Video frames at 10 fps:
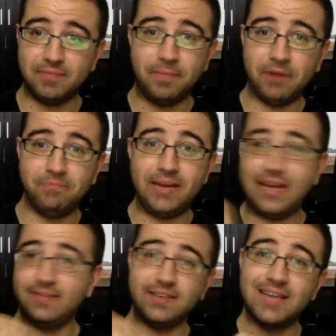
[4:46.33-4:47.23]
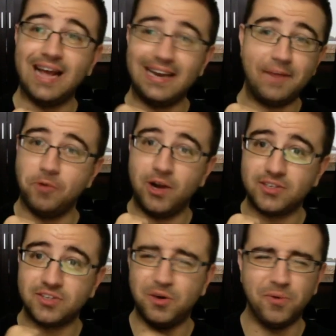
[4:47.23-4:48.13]
him about being this guy named
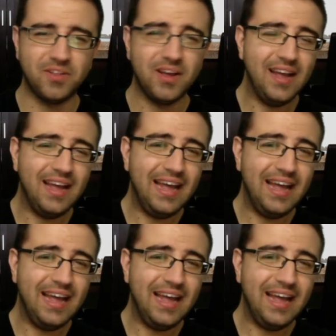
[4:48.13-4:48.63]
Ron Stallworth.